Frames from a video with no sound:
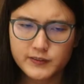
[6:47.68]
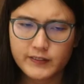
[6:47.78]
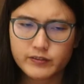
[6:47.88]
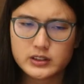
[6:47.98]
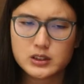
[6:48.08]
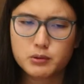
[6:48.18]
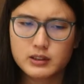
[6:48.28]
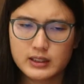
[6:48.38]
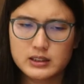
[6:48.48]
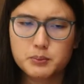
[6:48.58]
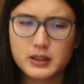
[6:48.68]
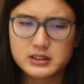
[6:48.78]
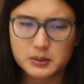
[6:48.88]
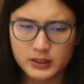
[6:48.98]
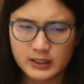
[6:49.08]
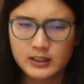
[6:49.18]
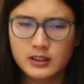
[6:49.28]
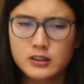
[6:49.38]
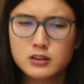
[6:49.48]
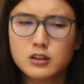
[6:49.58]
of them were supporting the BJP,
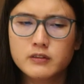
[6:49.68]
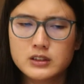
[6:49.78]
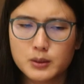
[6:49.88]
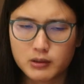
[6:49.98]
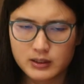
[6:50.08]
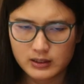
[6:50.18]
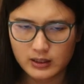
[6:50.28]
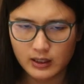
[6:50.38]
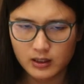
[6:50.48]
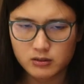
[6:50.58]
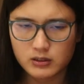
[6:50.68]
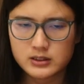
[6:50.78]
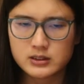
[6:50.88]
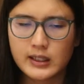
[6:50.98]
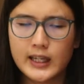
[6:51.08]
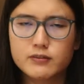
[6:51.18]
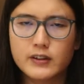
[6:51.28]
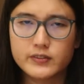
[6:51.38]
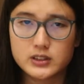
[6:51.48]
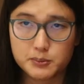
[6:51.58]
two were supporting the Congress, and
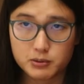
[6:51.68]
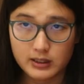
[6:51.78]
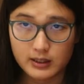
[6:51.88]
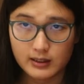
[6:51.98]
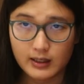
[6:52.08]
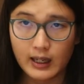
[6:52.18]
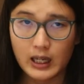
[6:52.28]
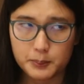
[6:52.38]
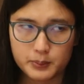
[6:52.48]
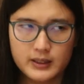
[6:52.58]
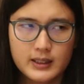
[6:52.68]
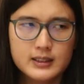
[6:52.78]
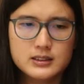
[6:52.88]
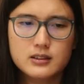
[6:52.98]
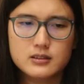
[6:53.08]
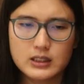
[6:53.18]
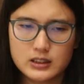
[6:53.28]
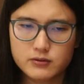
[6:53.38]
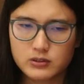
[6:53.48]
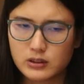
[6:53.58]
one was supporting the AAP. So
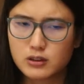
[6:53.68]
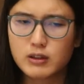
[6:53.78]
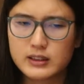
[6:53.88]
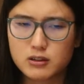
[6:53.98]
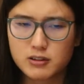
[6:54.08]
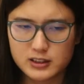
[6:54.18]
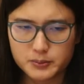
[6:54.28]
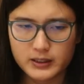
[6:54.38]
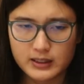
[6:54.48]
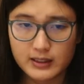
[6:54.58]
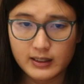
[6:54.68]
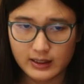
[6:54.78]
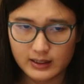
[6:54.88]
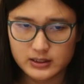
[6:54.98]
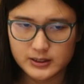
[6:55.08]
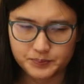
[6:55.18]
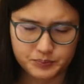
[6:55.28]
these were quite across party lines.